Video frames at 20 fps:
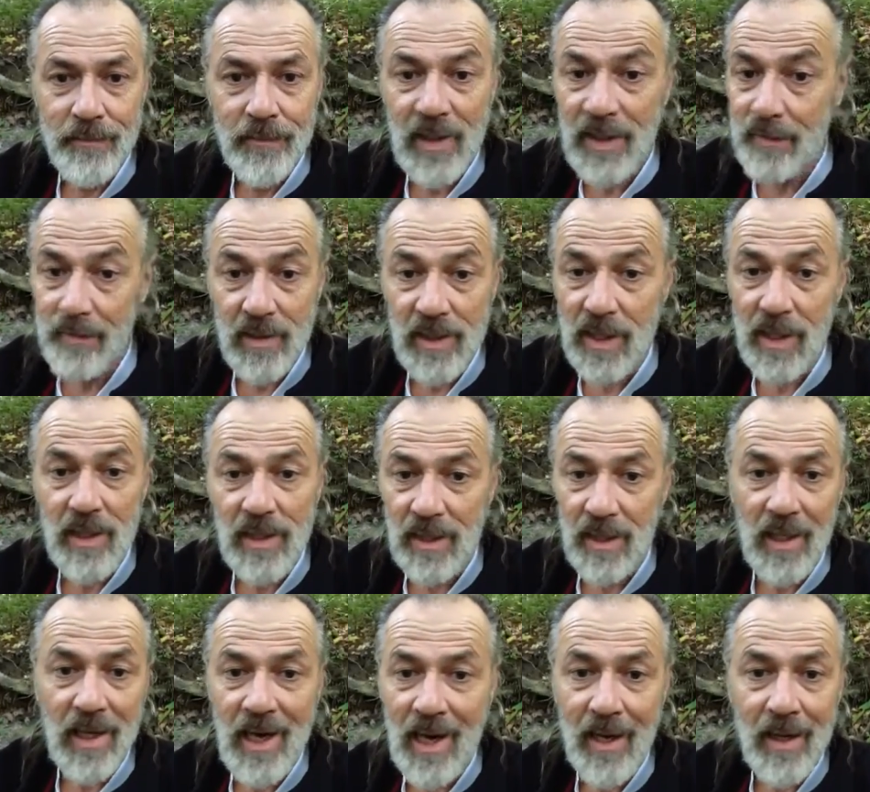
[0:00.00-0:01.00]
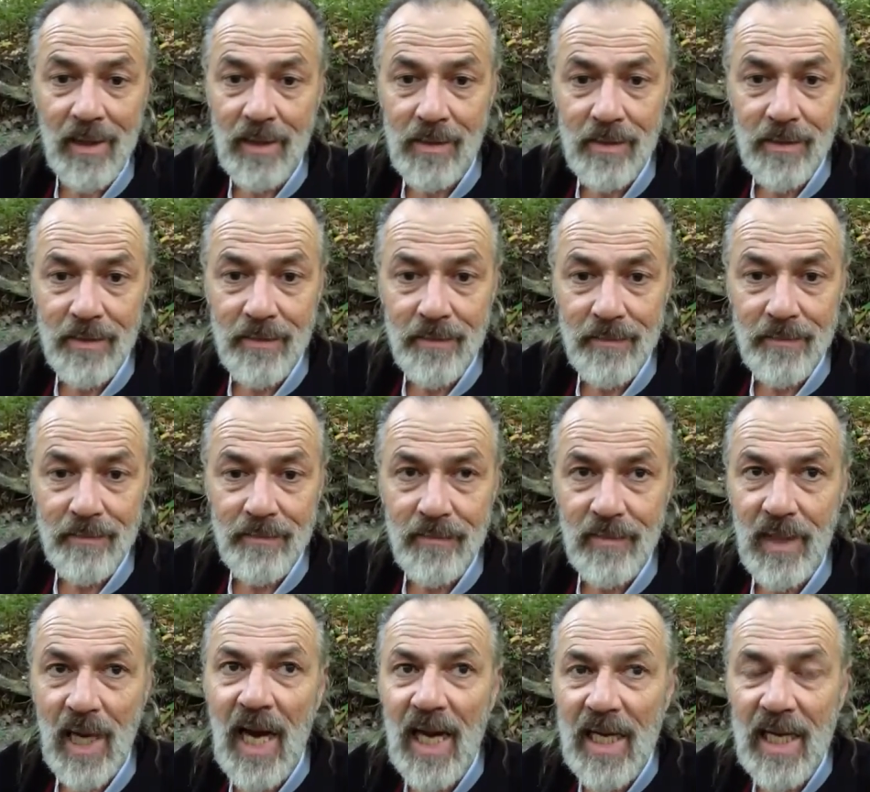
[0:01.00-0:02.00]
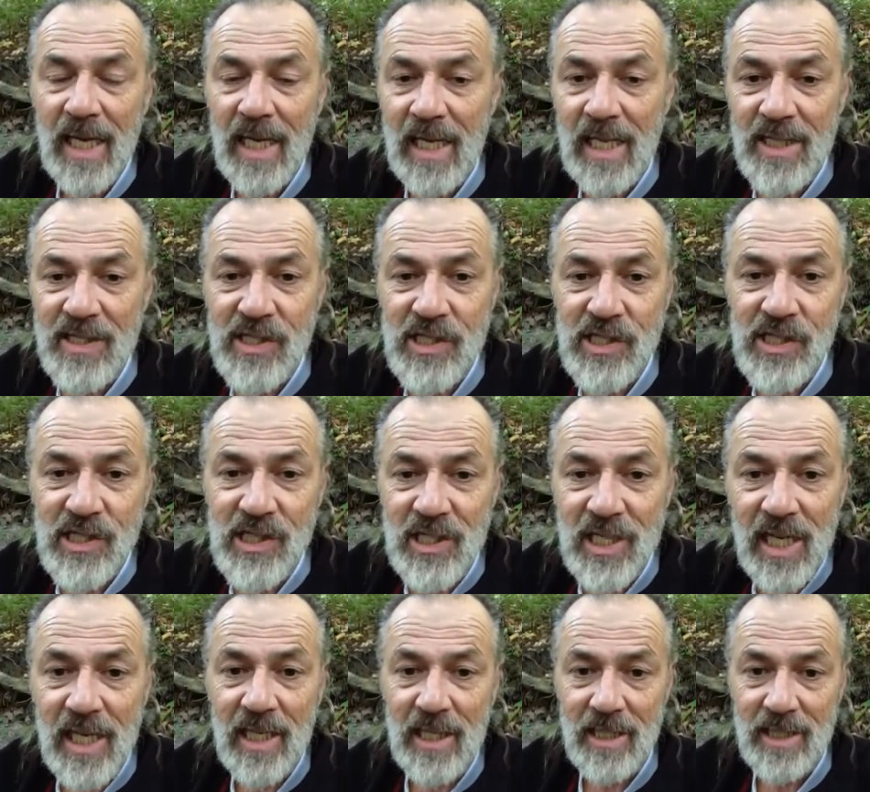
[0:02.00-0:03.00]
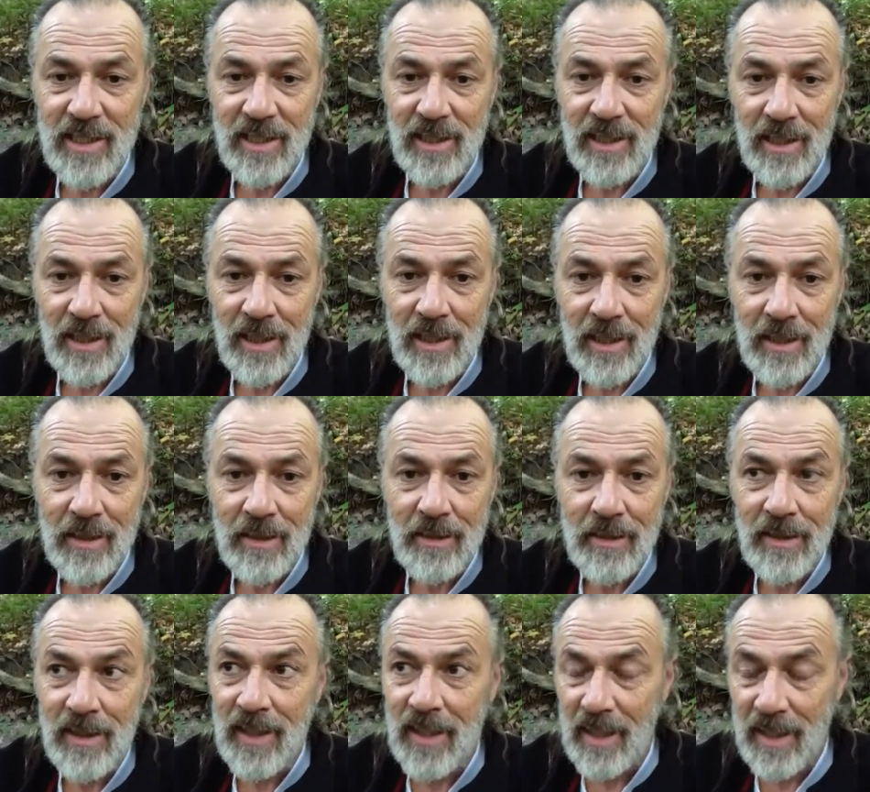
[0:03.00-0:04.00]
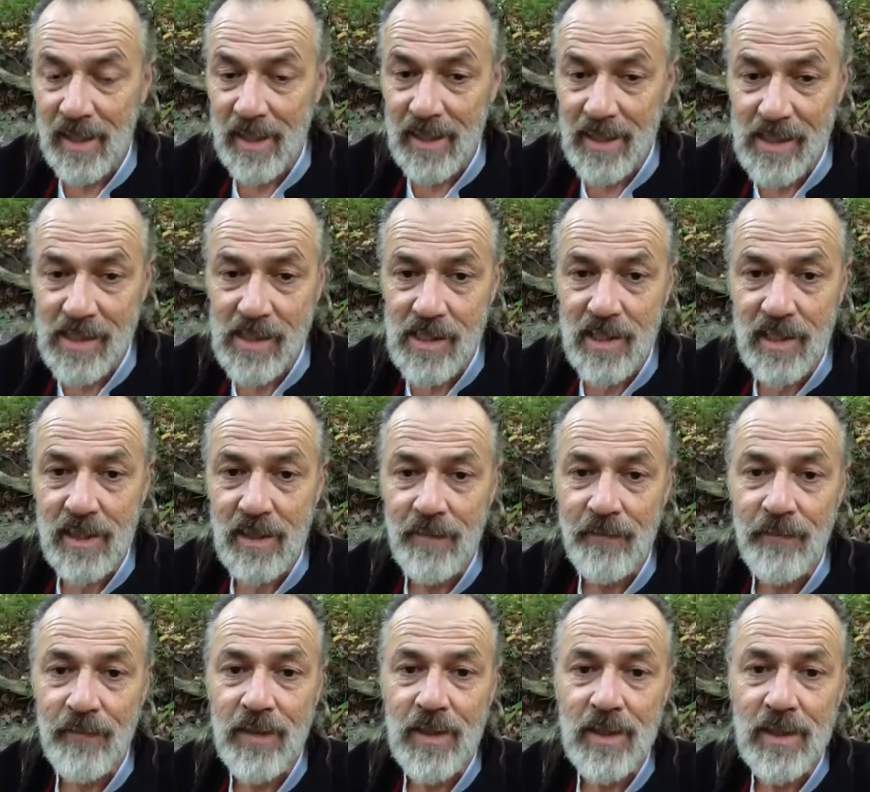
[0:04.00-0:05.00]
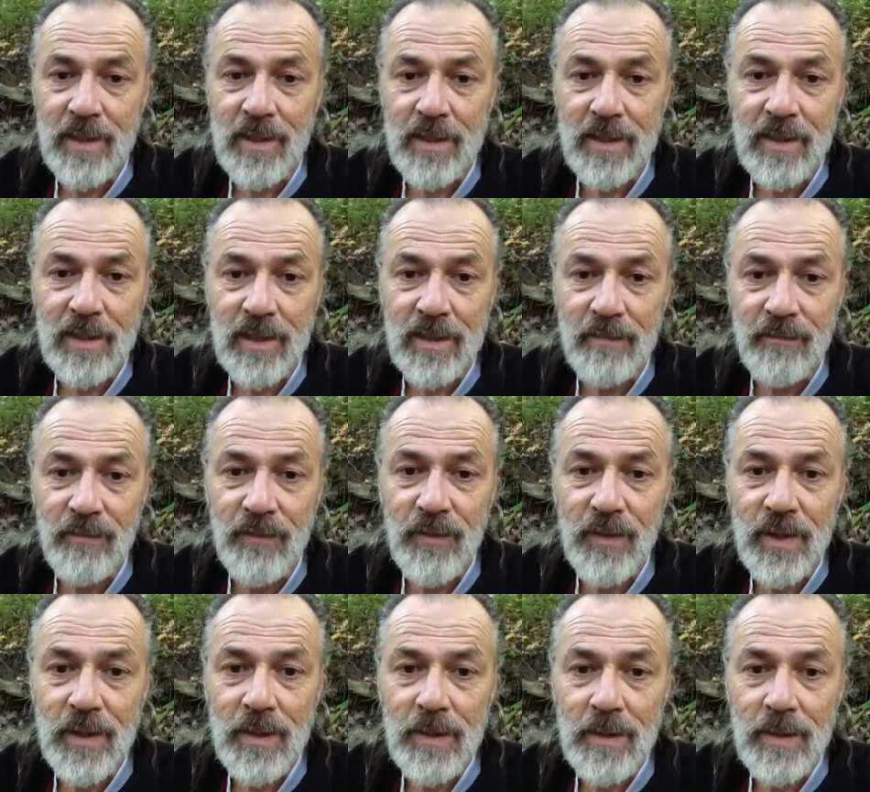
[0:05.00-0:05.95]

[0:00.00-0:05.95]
I'm not a liar. I cannot stand a liar, and I can't stand a fucking thief.